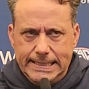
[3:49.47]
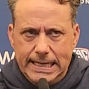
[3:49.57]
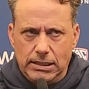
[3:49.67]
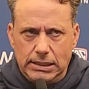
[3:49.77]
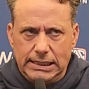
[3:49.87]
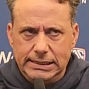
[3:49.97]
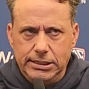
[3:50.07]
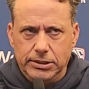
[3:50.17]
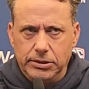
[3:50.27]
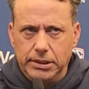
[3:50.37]
Yeah,
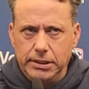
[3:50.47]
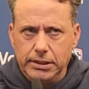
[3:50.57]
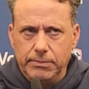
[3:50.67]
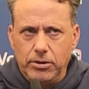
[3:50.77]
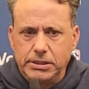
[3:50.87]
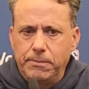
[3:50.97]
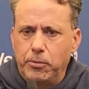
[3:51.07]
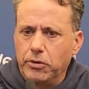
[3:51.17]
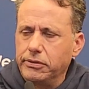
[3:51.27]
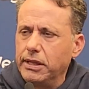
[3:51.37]
the most
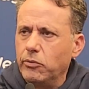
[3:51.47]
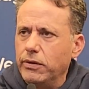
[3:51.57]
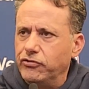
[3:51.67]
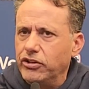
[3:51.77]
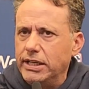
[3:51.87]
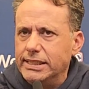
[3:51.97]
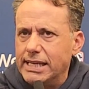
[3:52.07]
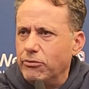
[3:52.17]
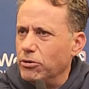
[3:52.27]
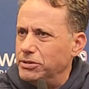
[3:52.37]
important thing we've seen is
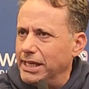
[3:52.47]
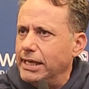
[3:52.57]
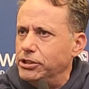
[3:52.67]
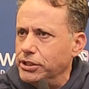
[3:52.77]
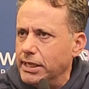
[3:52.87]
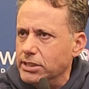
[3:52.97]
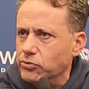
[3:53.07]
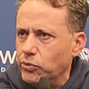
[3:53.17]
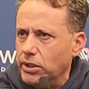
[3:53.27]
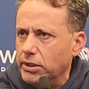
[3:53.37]
that rotation
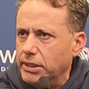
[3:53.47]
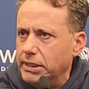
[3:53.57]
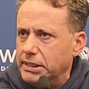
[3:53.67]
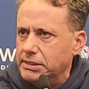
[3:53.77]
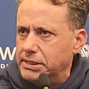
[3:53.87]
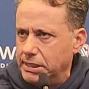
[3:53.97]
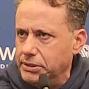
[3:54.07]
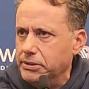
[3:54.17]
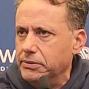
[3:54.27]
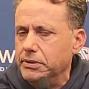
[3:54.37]
has really
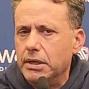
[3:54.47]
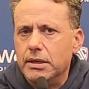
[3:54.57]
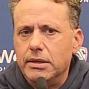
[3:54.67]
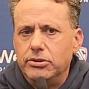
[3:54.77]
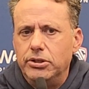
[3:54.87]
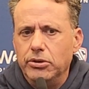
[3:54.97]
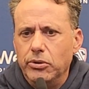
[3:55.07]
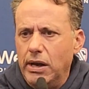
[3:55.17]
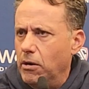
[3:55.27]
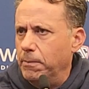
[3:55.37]
continued
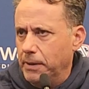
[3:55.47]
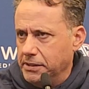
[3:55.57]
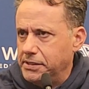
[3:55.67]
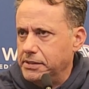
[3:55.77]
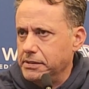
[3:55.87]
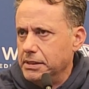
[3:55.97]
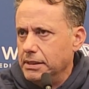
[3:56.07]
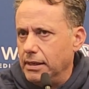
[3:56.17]
to help us.